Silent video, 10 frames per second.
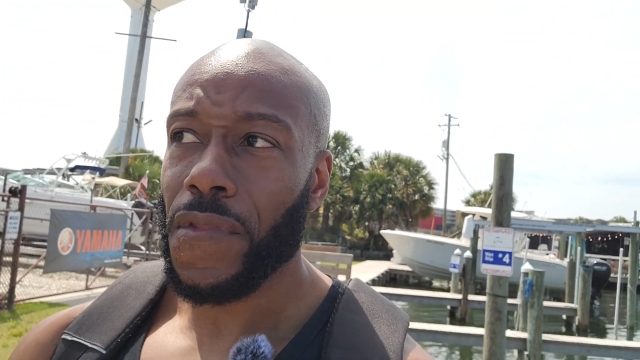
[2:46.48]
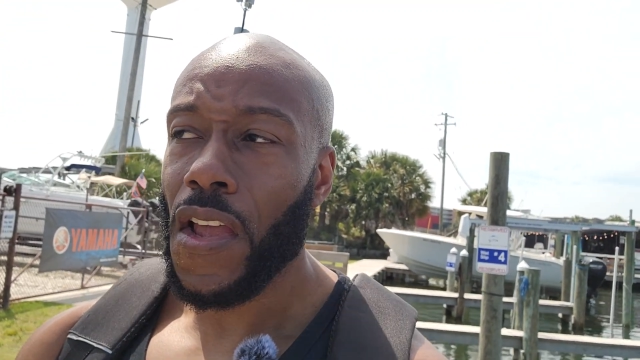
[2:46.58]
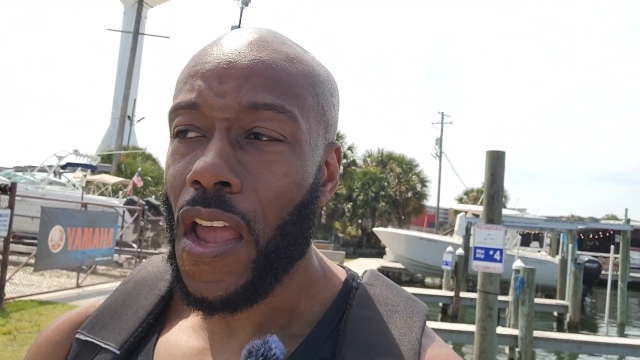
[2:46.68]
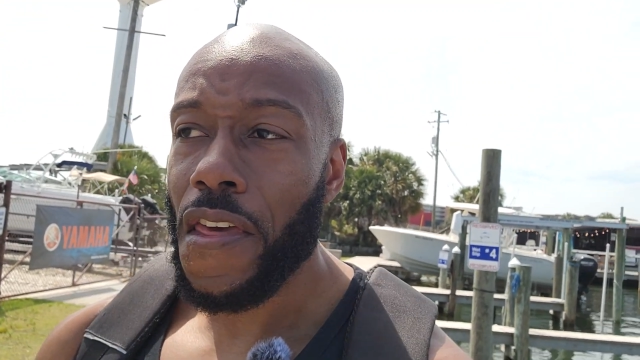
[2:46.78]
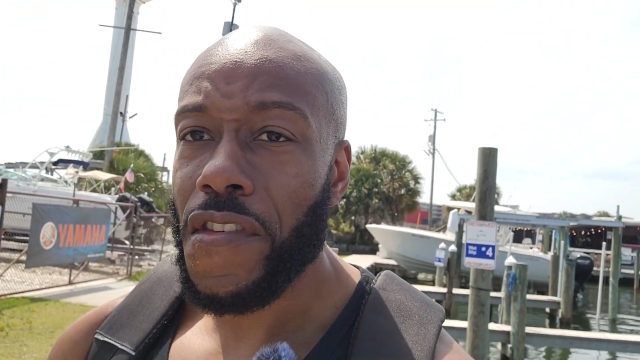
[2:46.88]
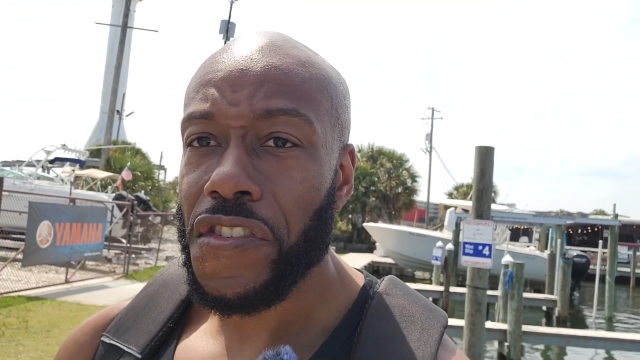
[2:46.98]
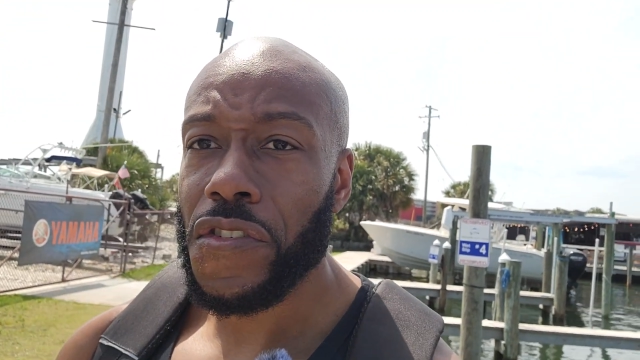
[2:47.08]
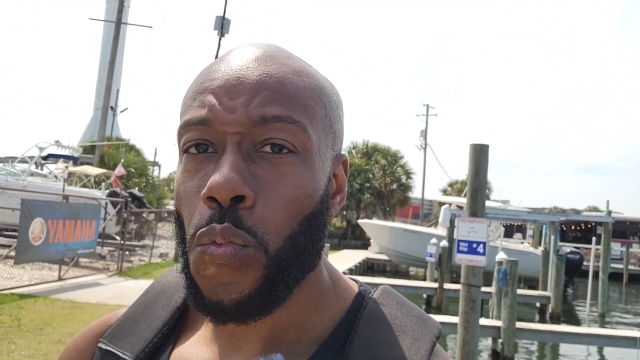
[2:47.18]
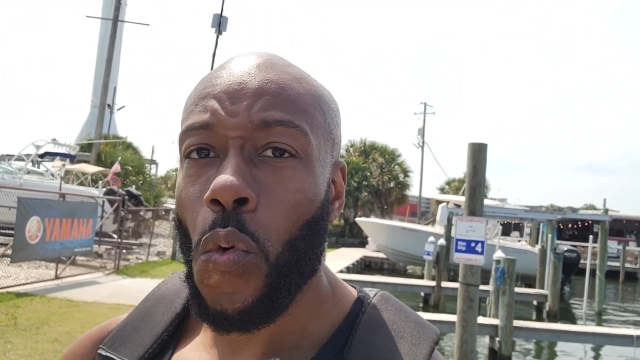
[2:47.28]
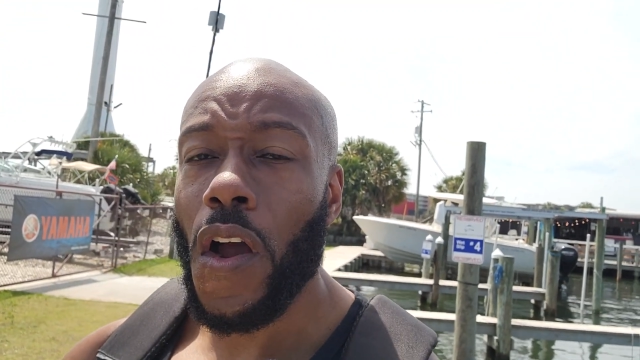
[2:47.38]
And this is
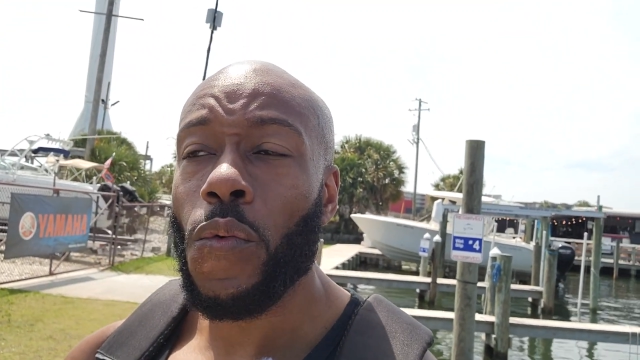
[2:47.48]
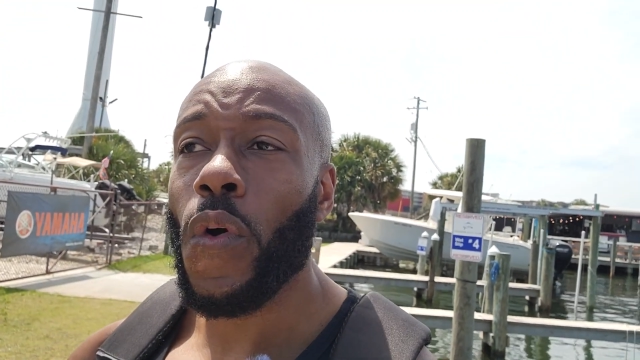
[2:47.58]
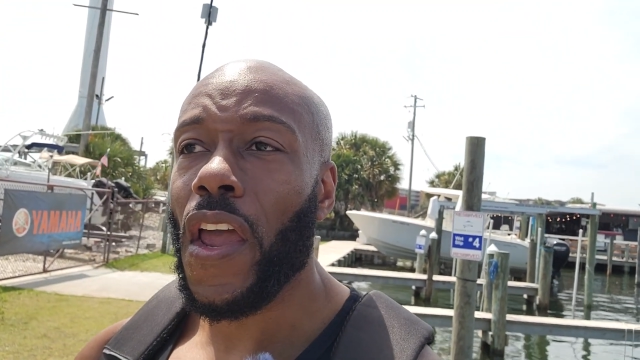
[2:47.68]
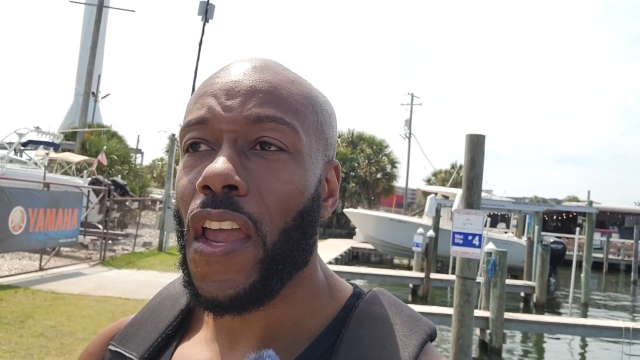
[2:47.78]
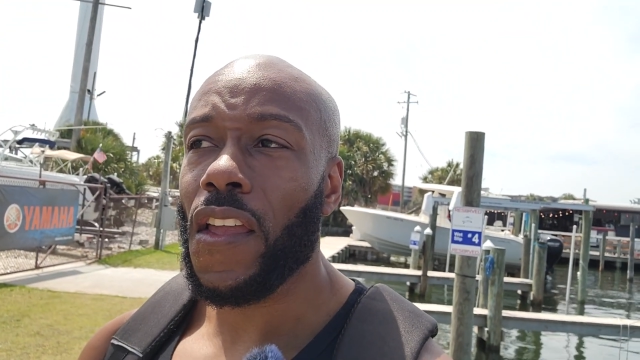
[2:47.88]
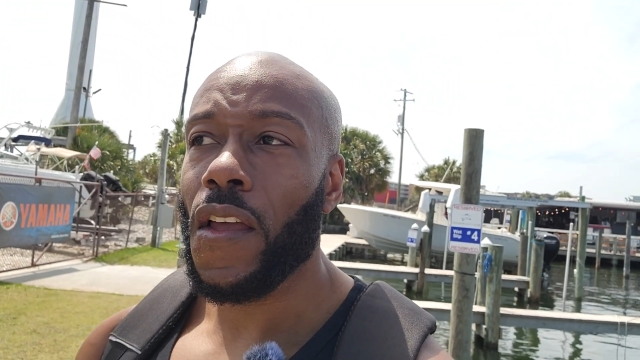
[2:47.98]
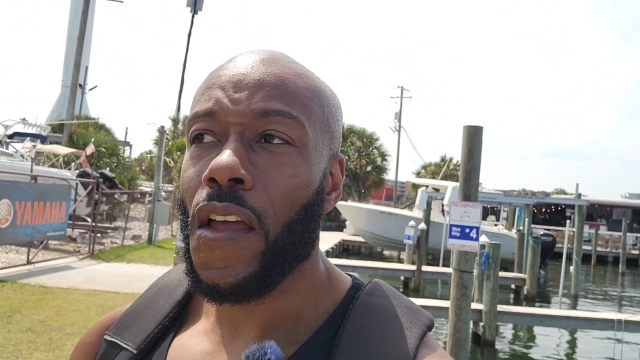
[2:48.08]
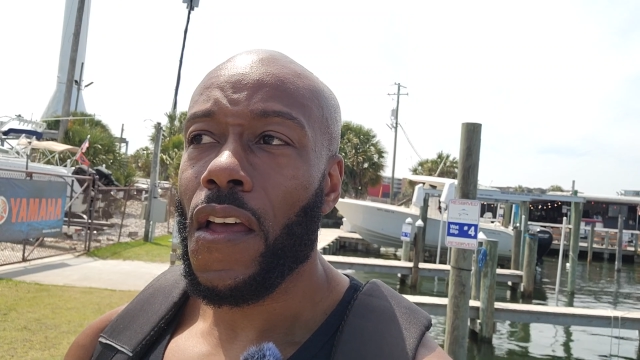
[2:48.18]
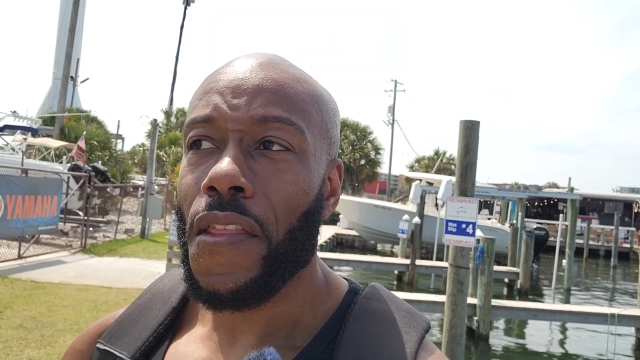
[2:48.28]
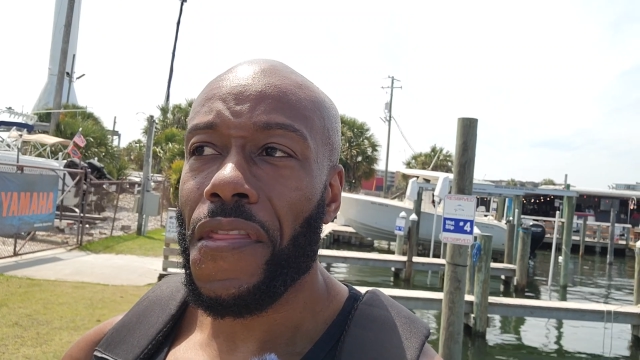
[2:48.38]
one way
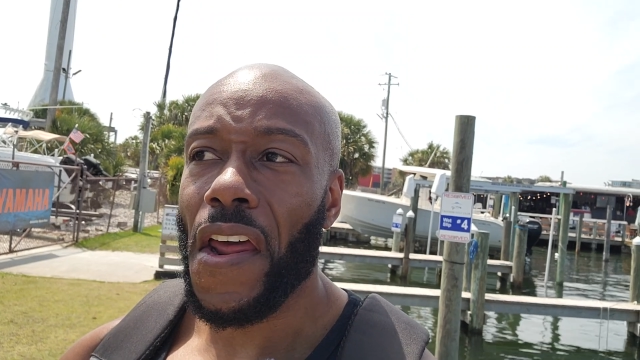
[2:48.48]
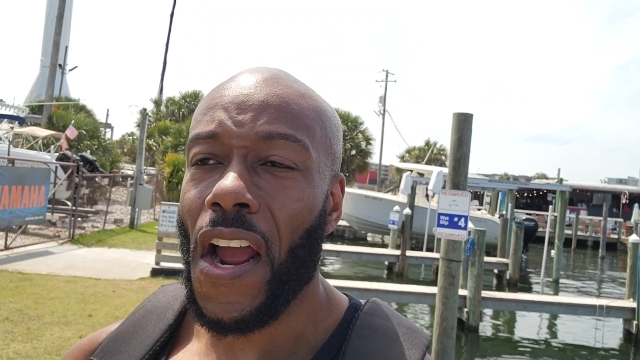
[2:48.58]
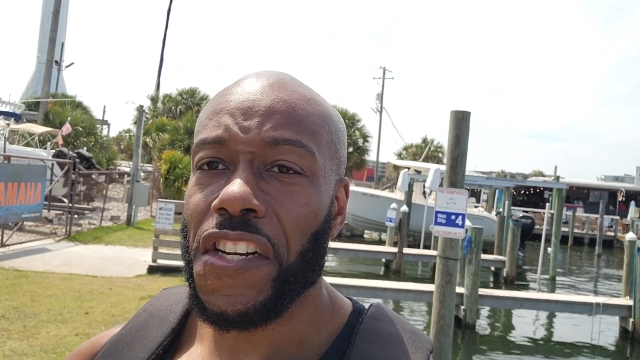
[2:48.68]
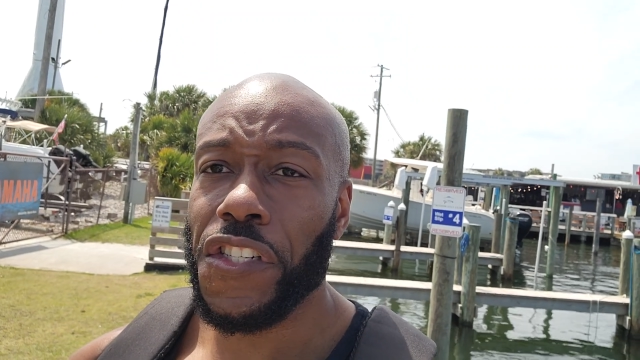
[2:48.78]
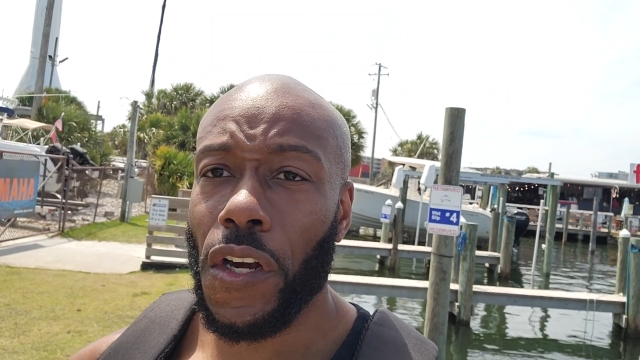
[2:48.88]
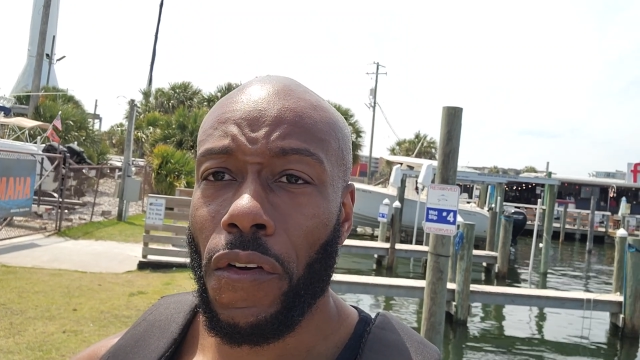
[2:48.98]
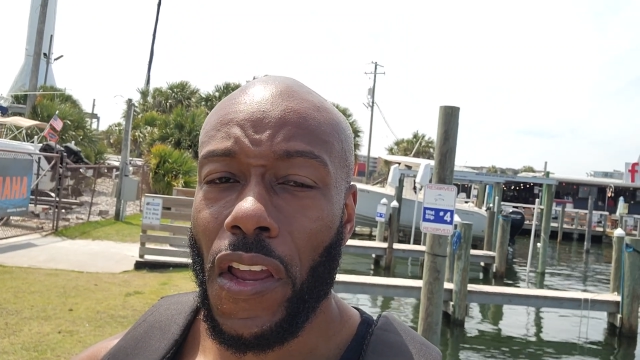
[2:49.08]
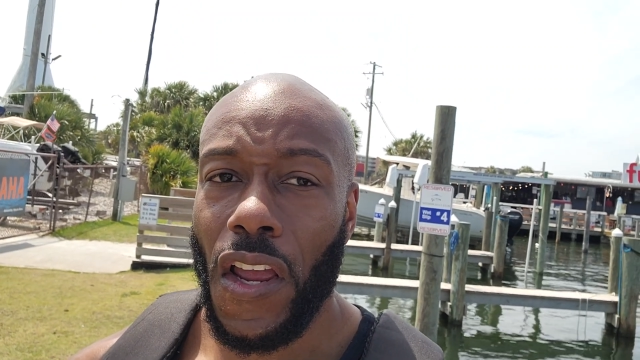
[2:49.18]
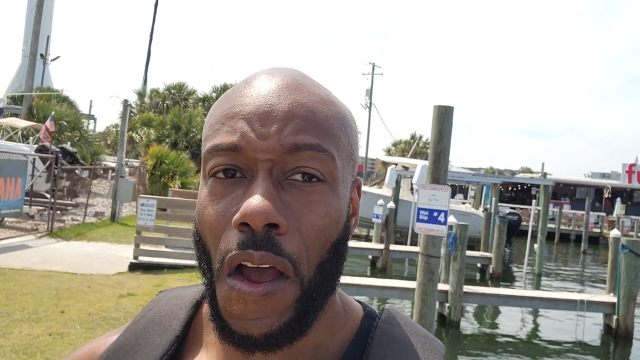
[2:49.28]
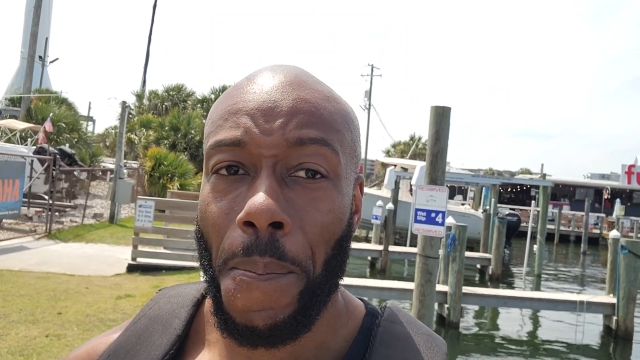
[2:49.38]
that I
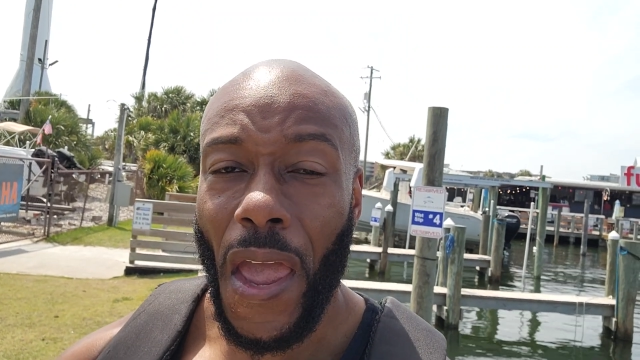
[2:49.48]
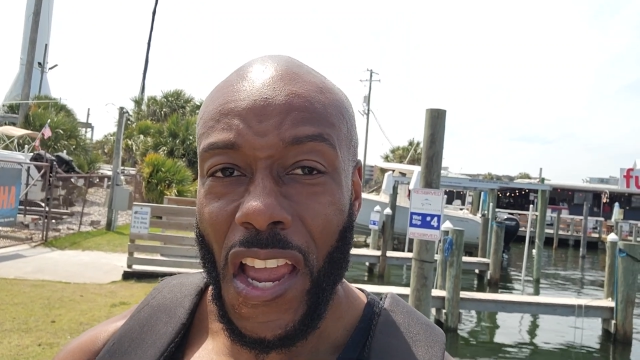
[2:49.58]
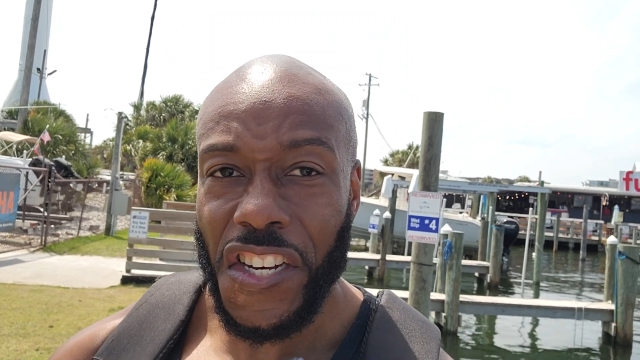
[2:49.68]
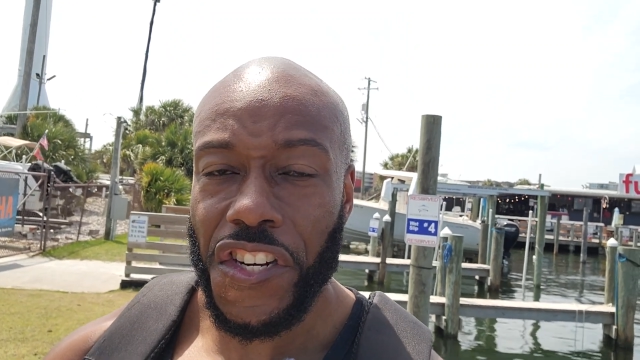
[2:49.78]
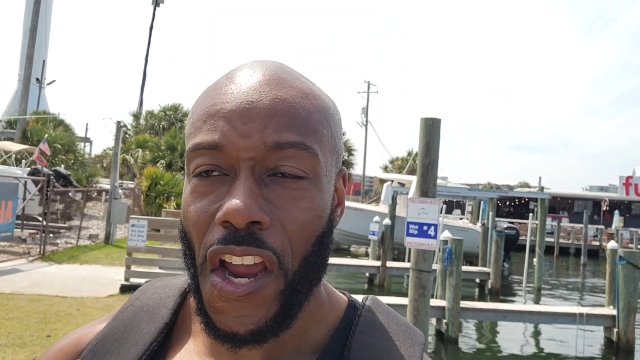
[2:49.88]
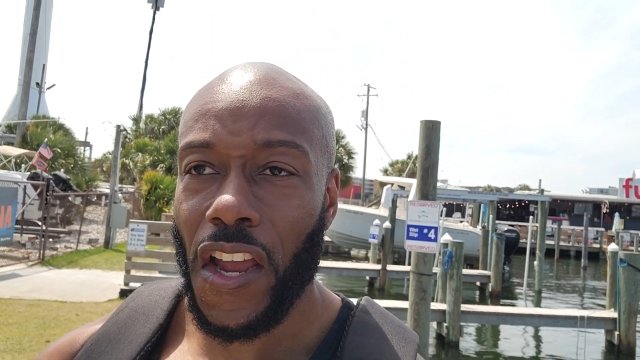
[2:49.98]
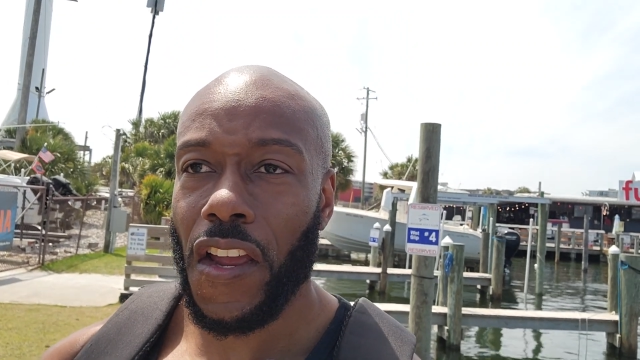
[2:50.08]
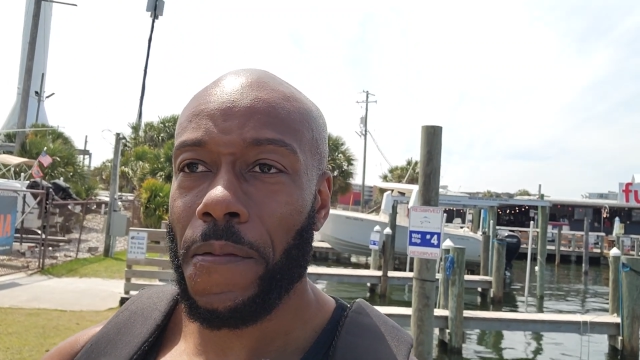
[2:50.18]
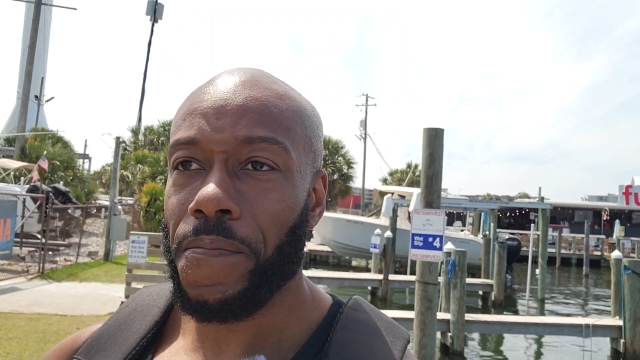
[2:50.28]
generate a paycheck